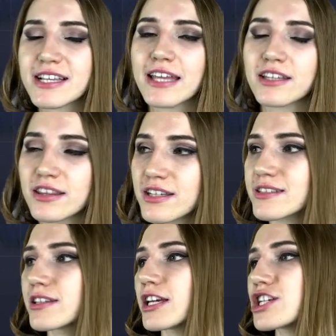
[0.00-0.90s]
And in this
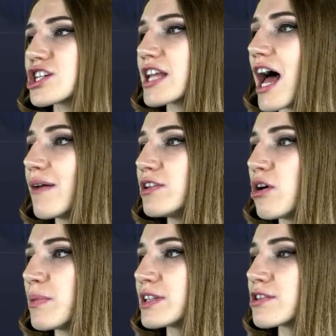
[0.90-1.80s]
situation I will
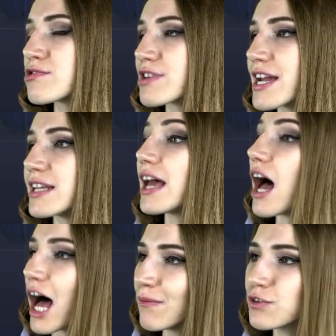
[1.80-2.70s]
open a trade
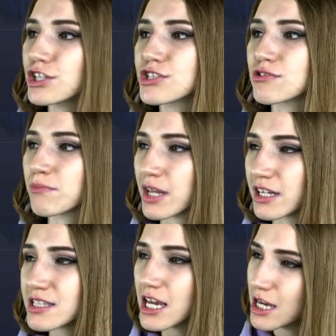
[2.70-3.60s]
up for 2
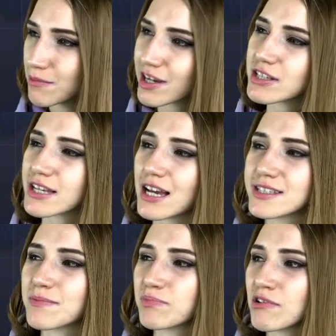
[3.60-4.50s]
minutes, because I
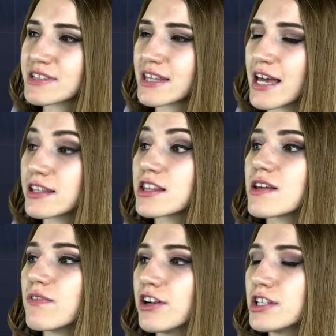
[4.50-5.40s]
suppose that in
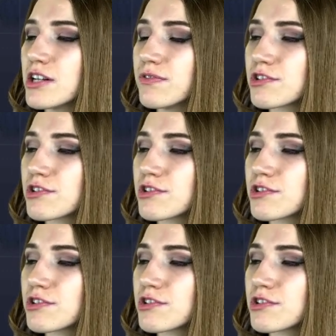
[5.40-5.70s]
the very near